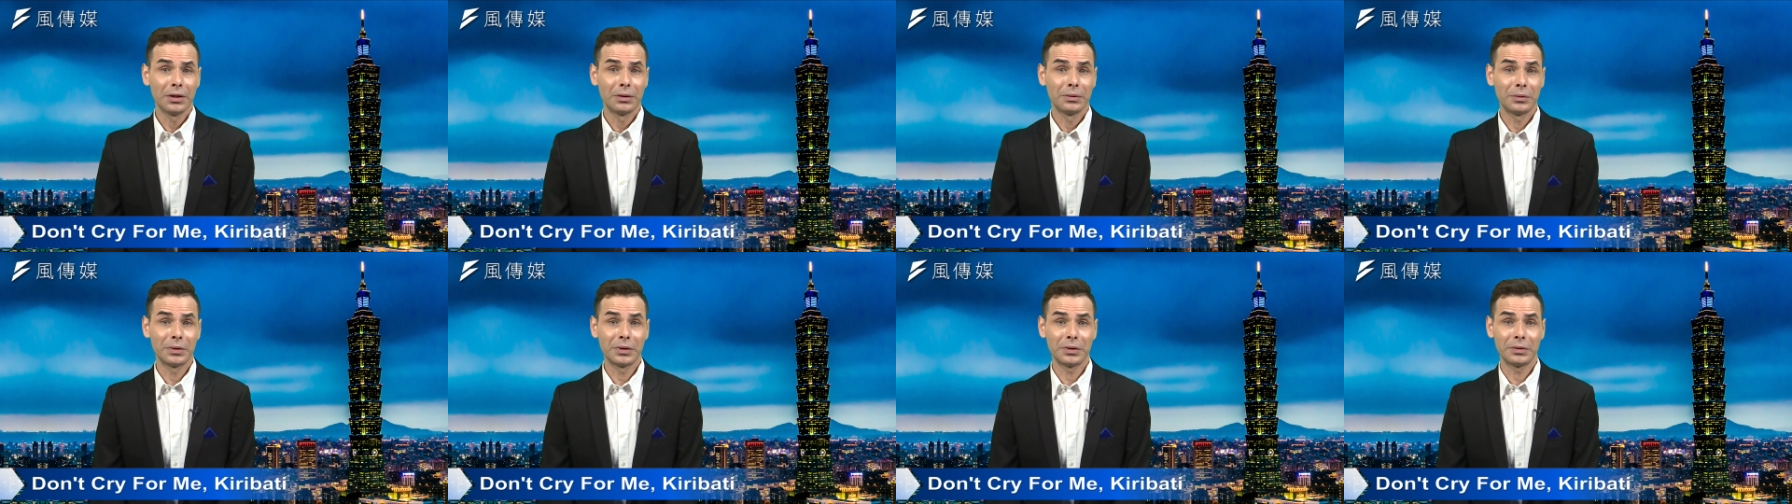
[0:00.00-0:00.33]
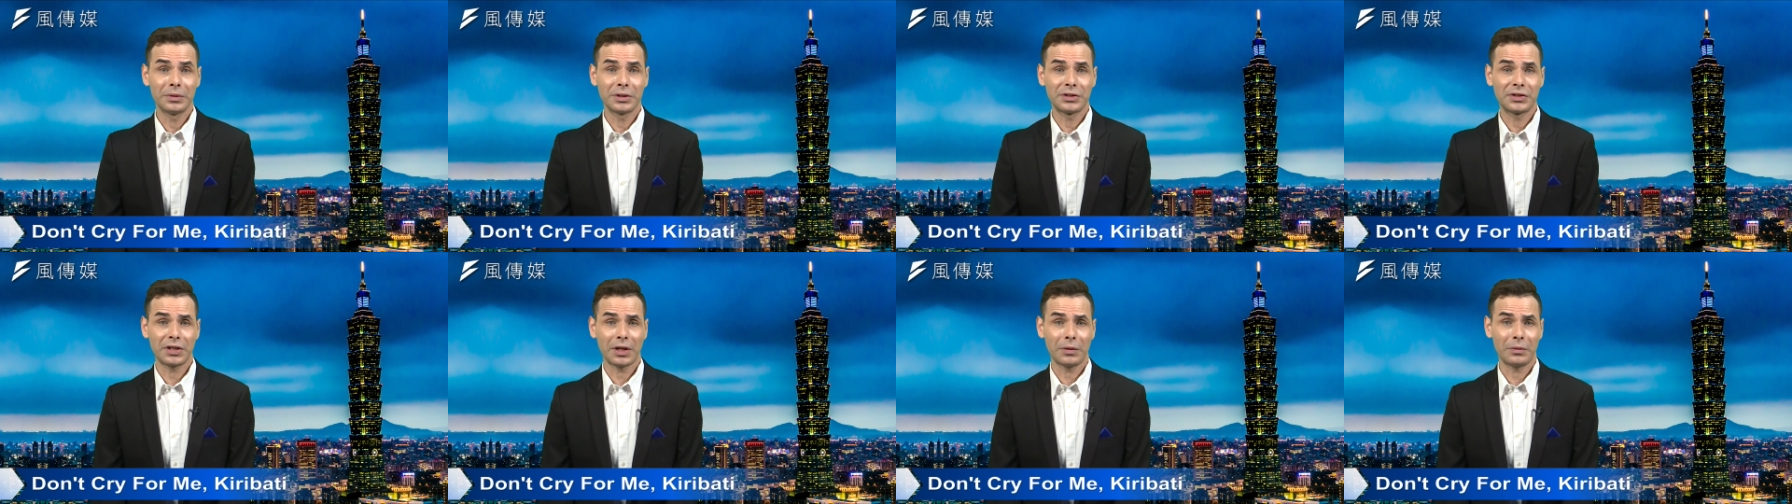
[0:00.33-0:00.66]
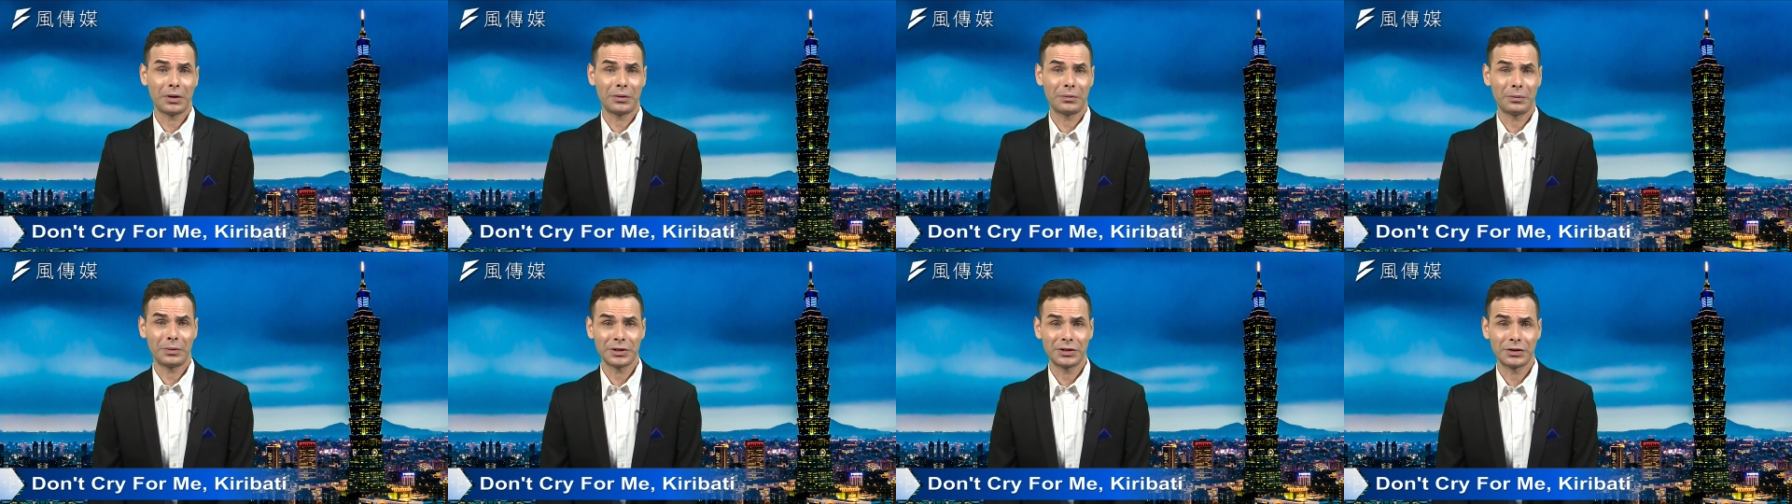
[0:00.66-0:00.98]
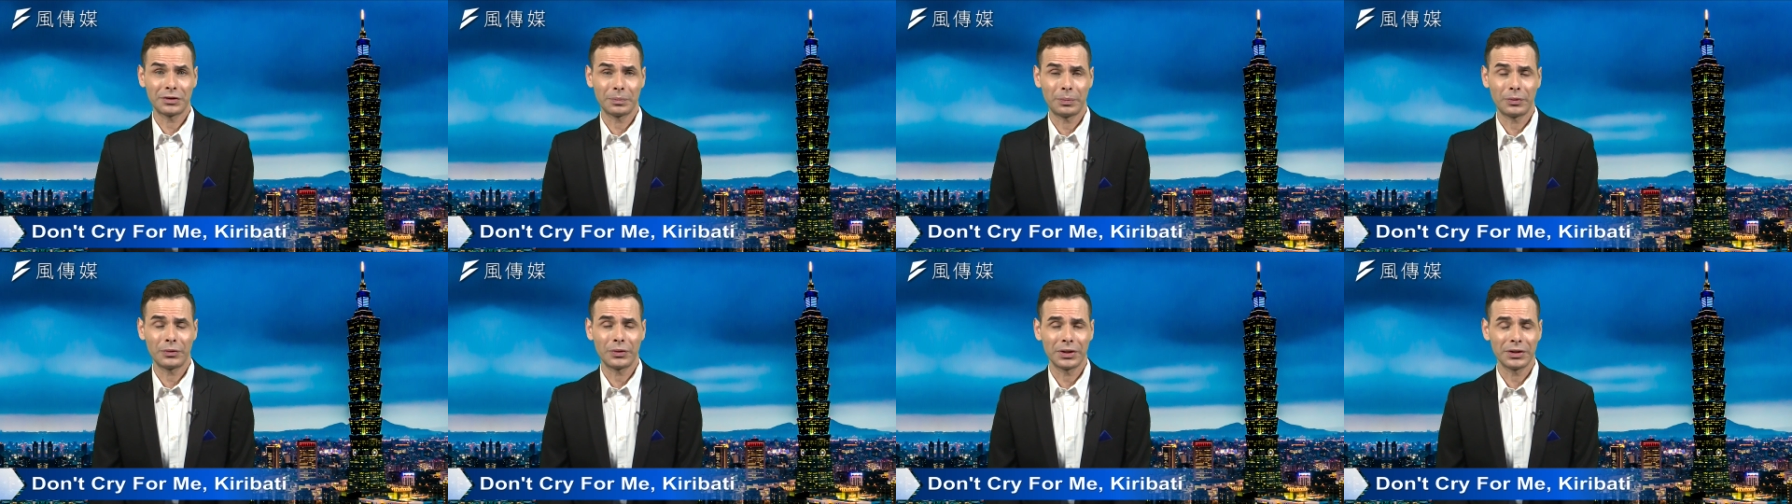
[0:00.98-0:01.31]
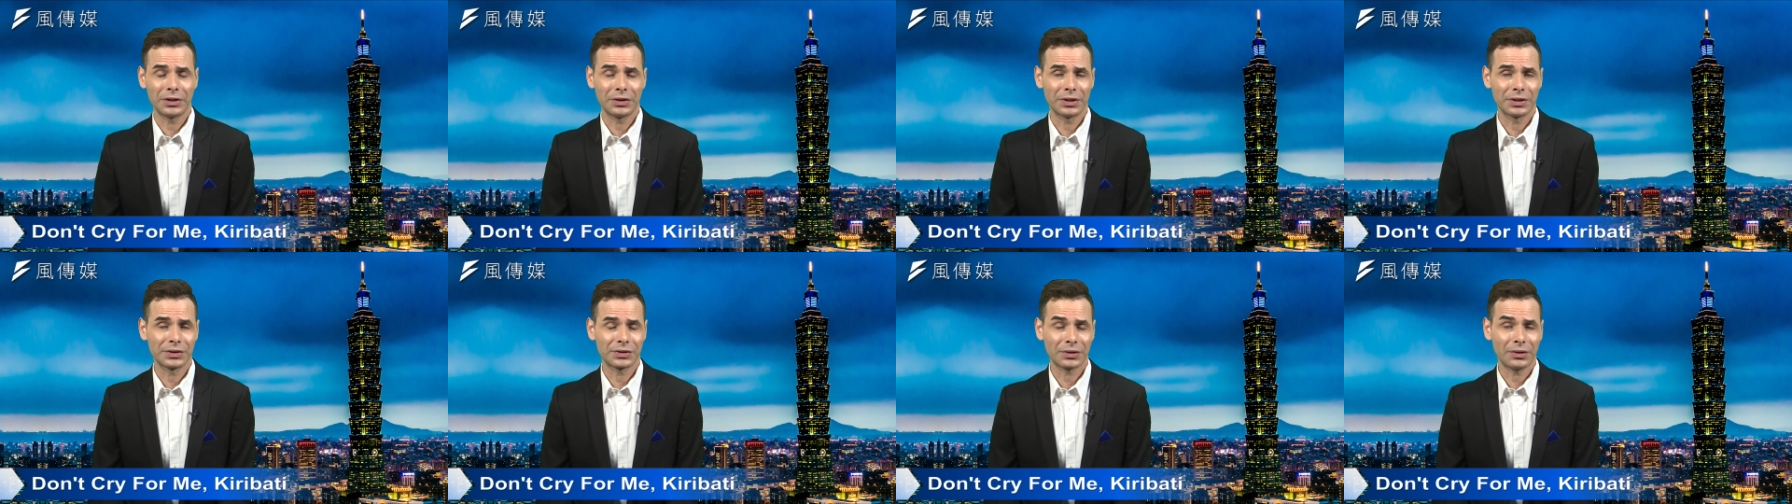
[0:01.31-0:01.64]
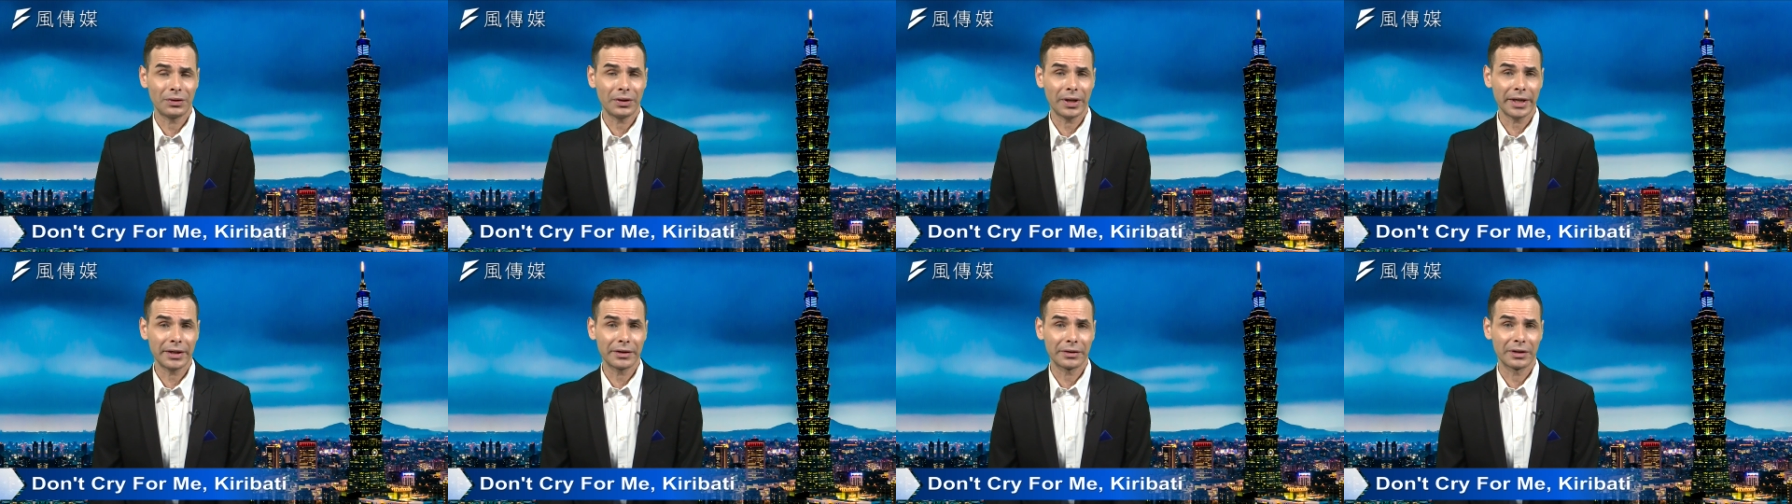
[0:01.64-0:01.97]
would say, well, what's the point of this
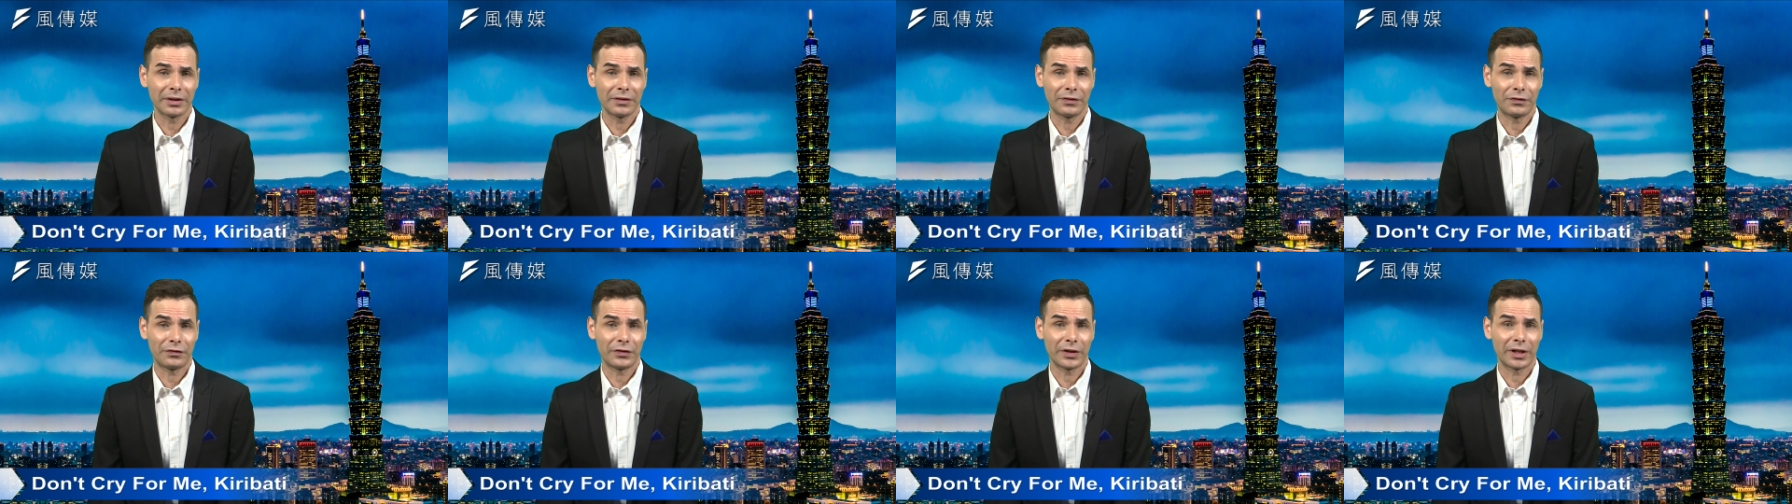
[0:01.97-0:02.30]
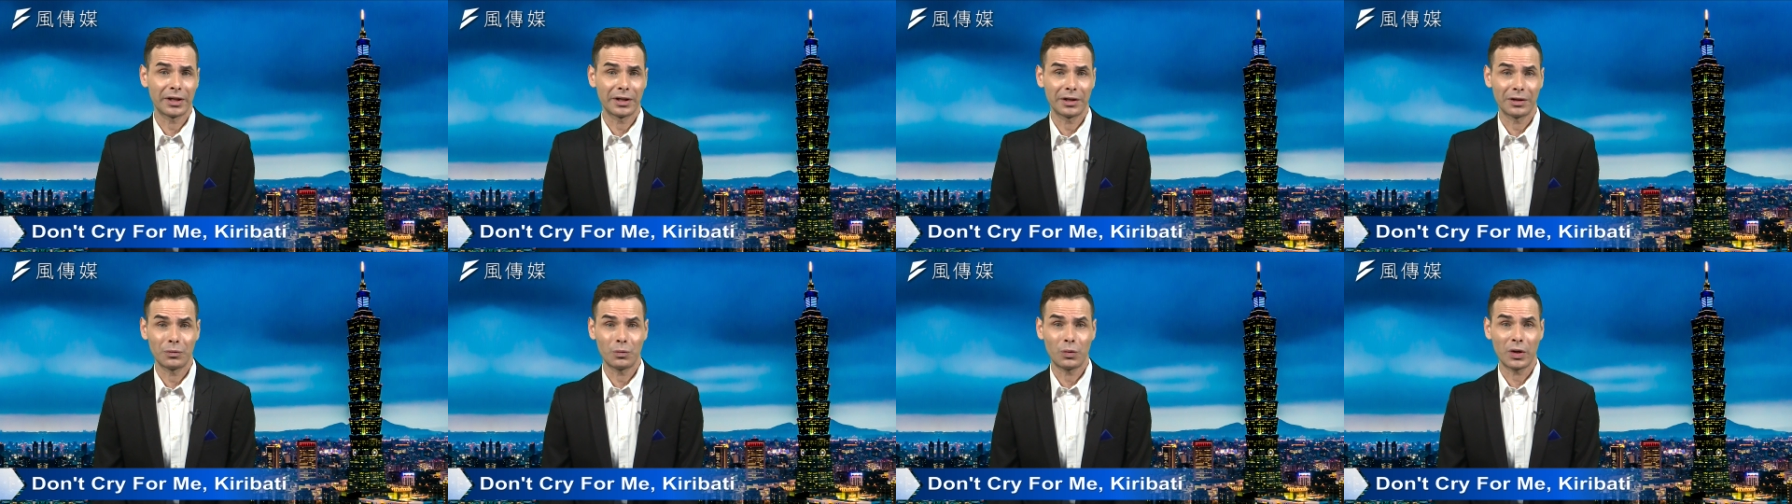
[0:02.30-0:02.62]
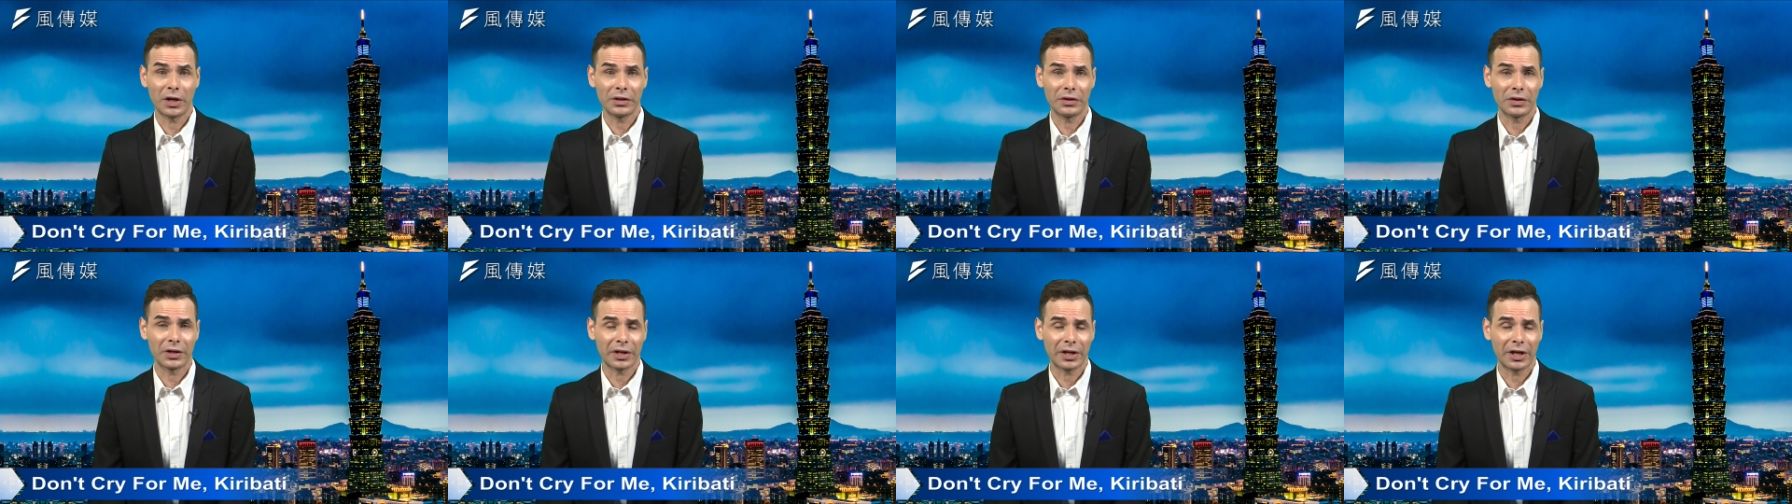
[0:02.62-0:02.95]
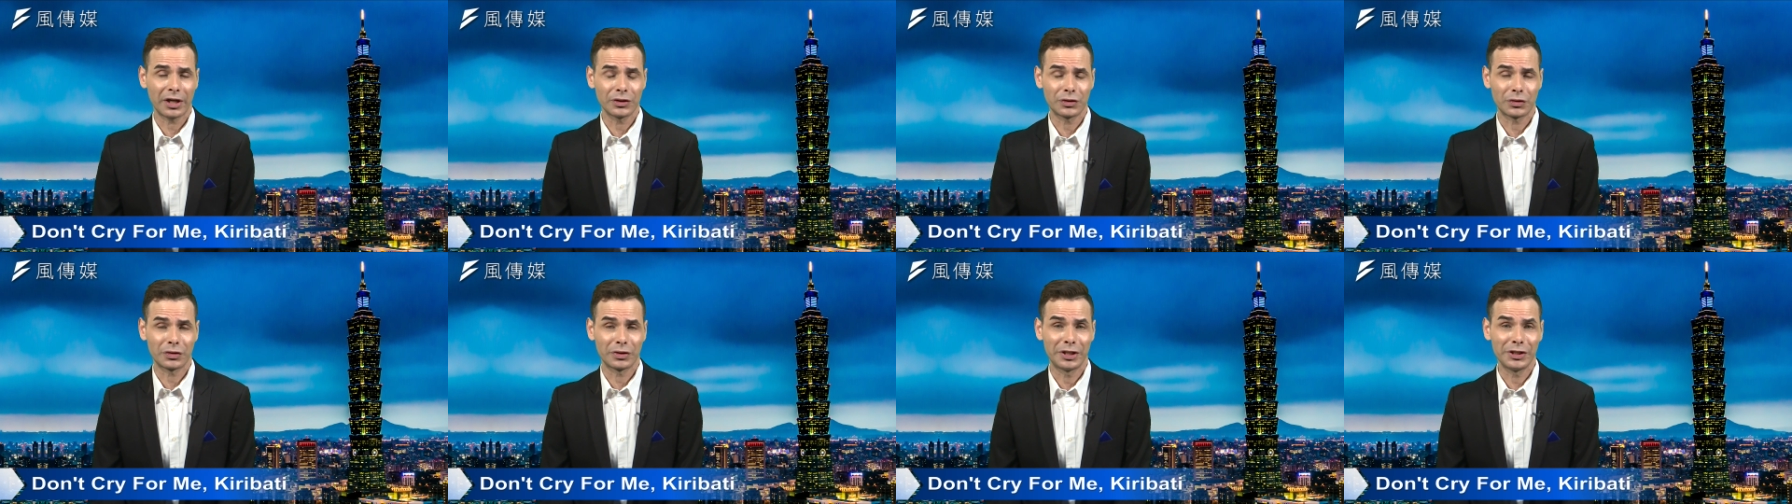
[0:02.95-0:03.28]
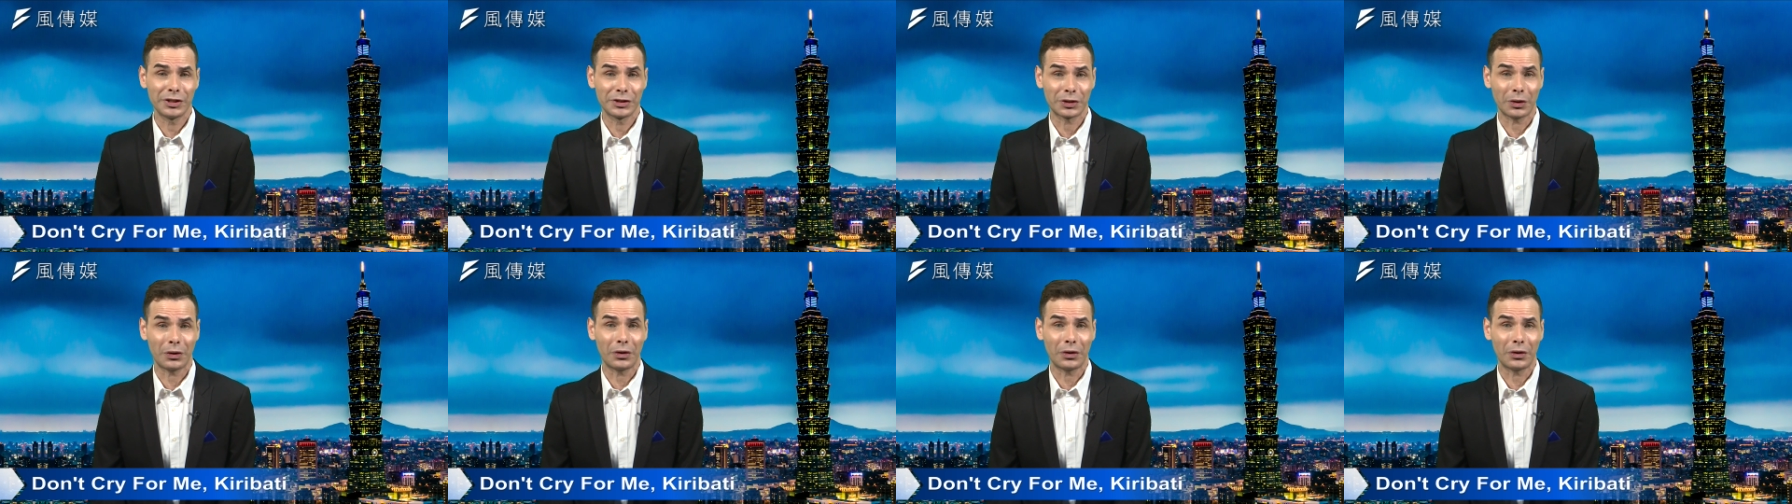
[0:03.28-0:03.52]
letter if uh, one of the countries